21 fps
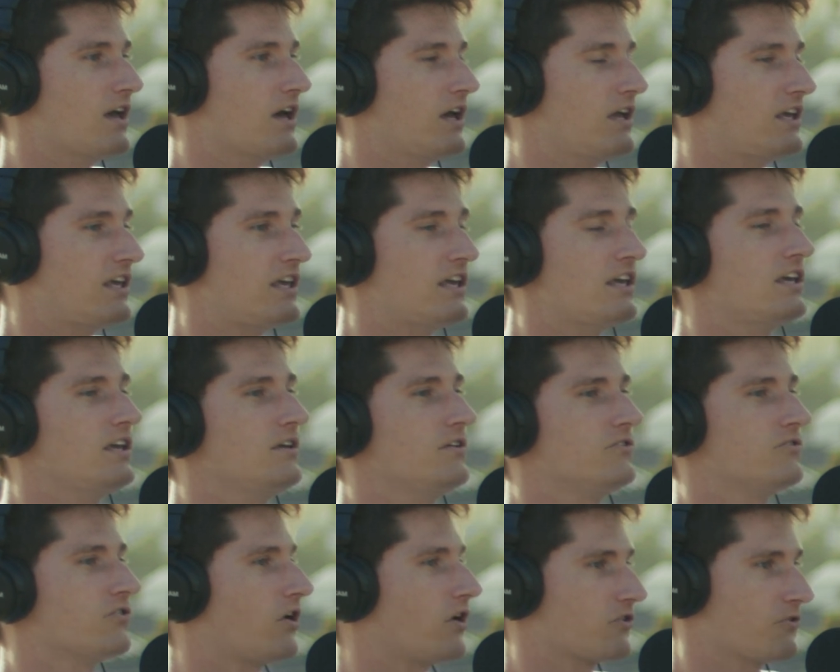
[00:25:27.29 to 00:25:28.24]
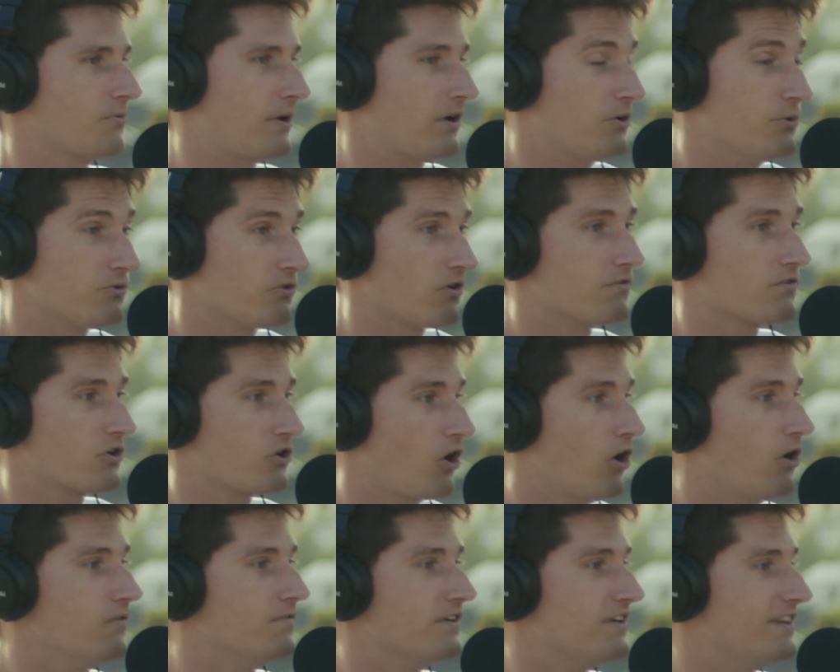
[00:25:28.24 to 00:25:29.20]
He talked about it was over
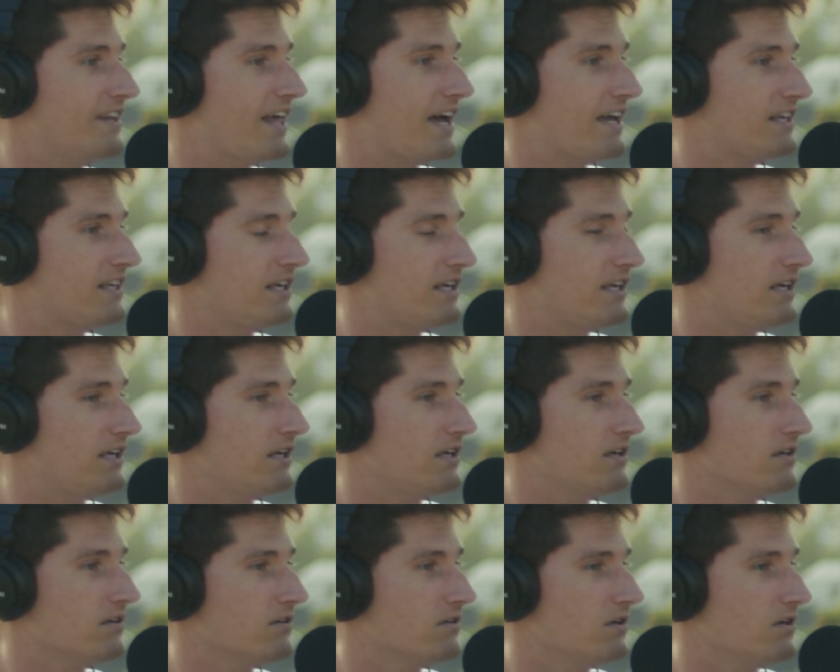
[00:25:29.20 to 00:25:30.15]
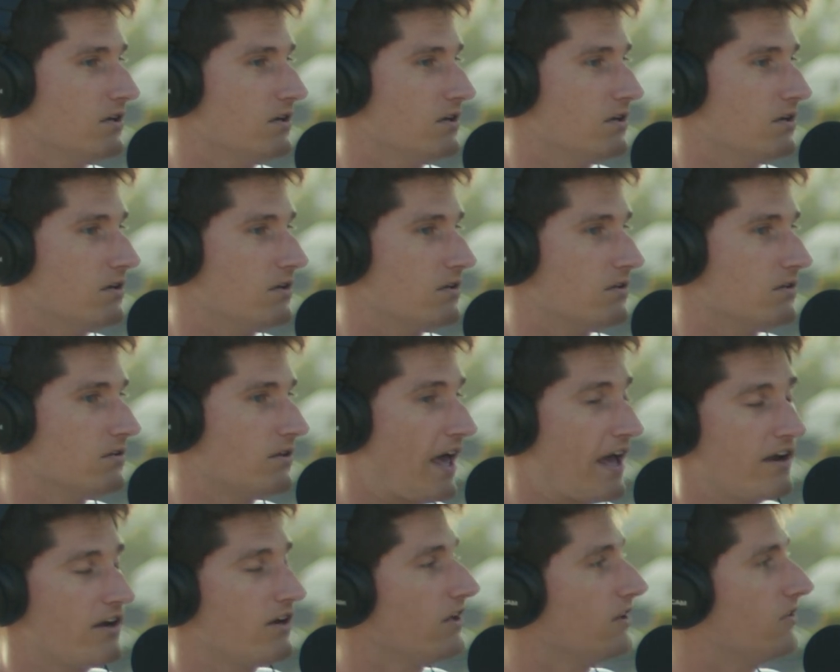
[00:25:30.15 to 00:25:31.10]
COVID that he
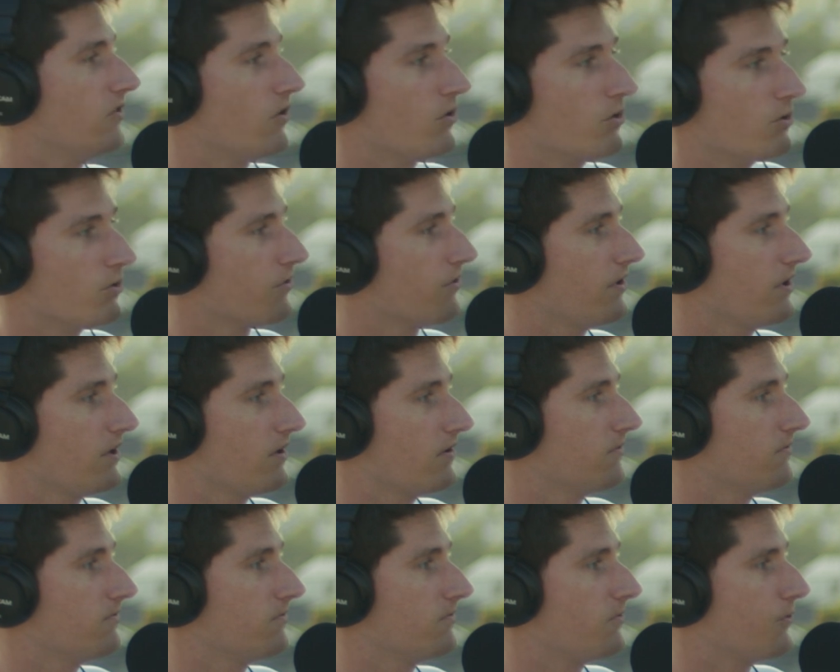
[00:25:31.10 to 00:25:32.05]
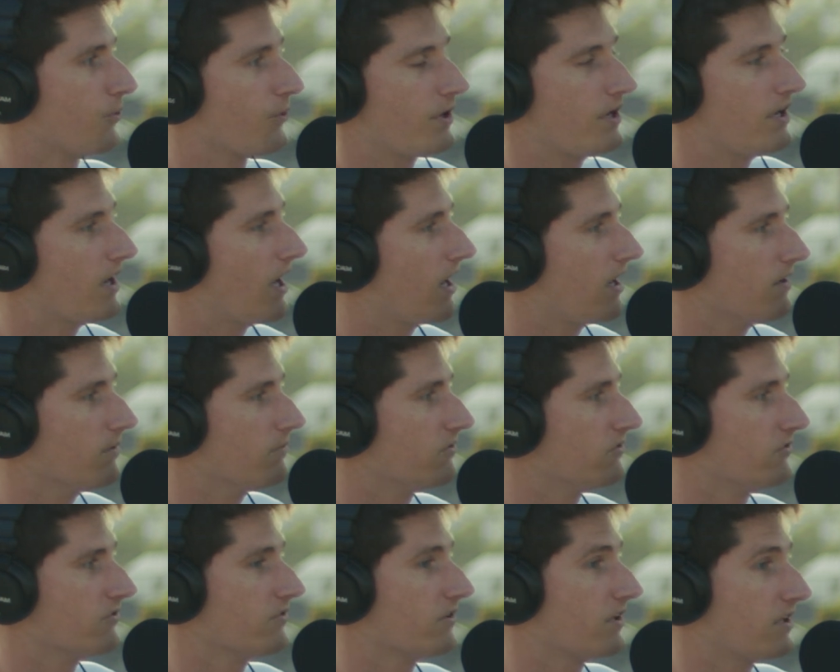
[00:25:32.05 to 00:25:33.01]
edited the whole thing of Green Knight,
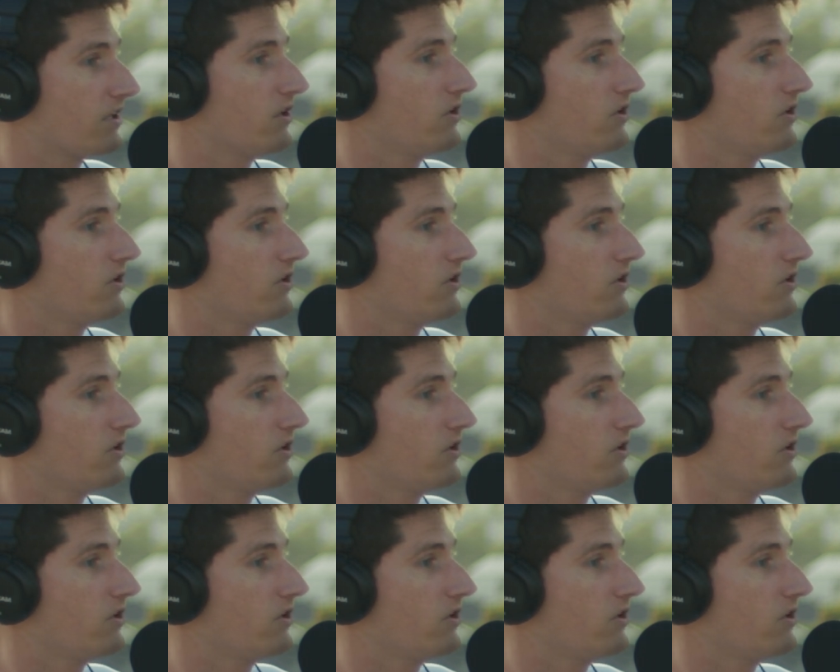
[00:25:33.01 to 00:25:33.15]
which is like a